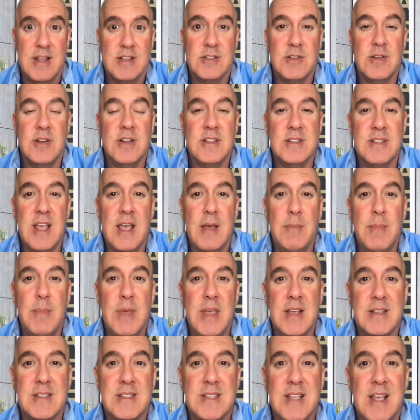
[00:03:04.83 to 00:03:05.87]
So does that
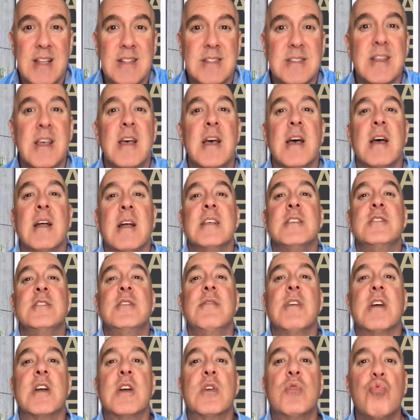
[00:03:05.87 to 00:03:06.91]
make sense? Unless
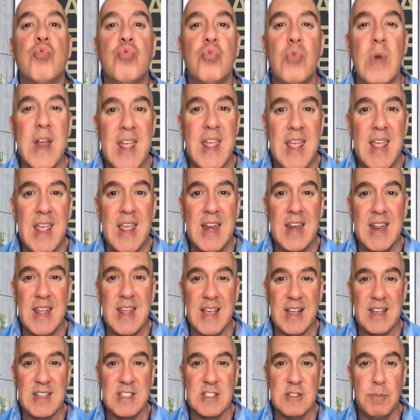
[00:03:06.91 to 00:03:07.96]
you have a great
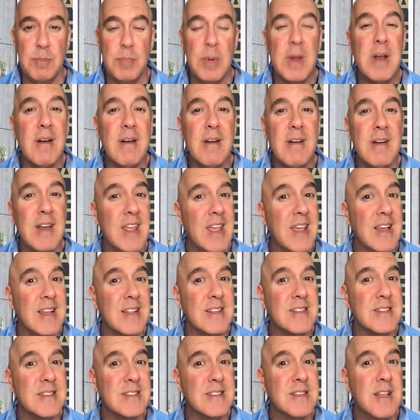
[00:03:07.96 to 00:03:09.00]

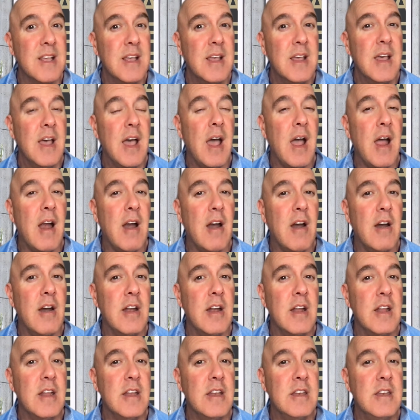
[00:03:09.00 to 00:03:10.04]
experience,
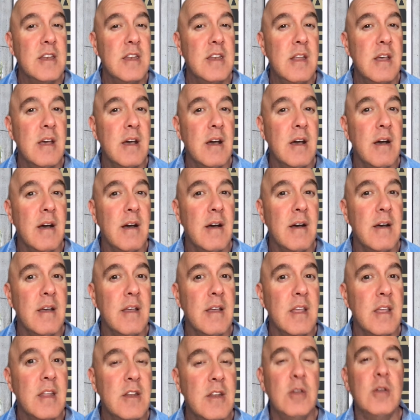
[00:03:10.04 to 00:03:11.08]

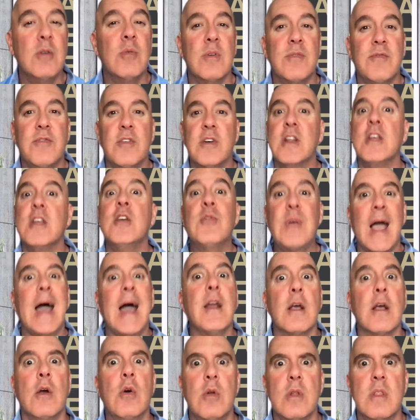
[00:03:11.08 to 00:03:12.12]
do you refer, you
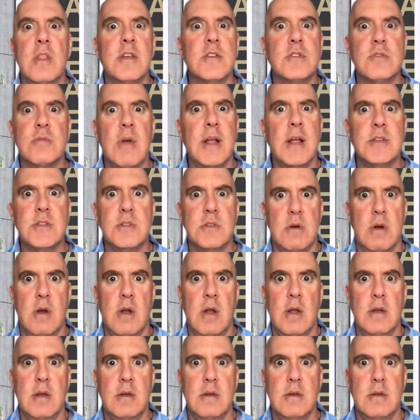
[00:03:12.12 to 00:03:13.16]
gotta go to this
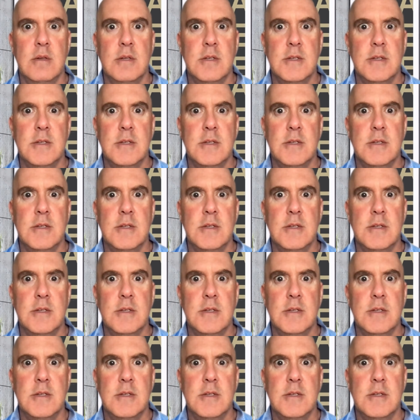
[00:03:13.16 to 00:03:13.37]
restaurant.